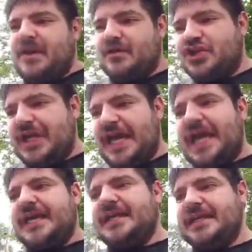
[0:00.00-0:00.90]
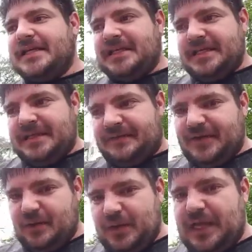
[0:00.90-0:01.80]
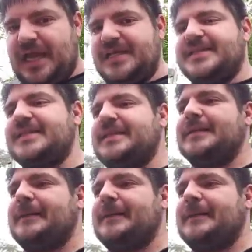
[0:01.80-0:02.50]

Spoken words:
though she had fewer lines,